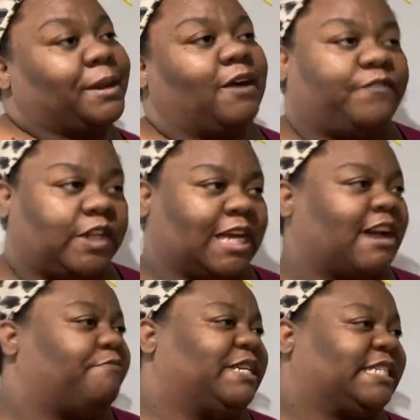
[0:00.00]
but I feel like
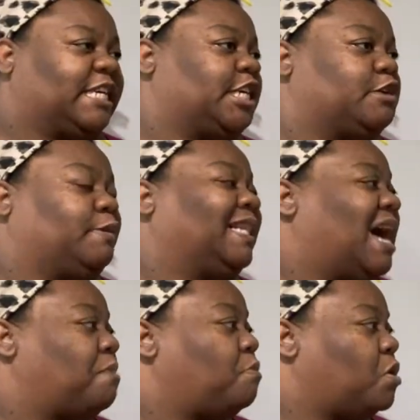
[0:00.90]
I've been seeing them a
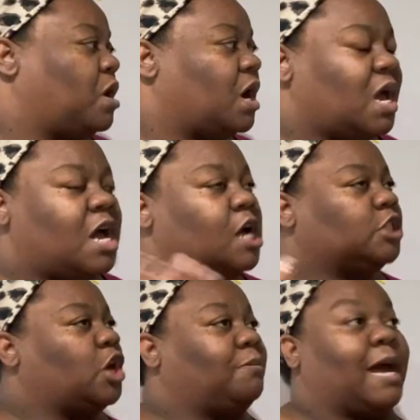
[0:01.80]
lot more.
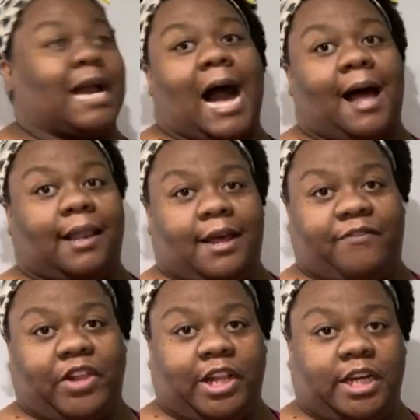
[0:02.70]
So I'm like, I
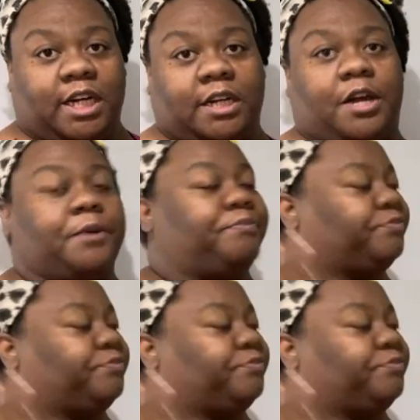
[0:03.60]
love the look.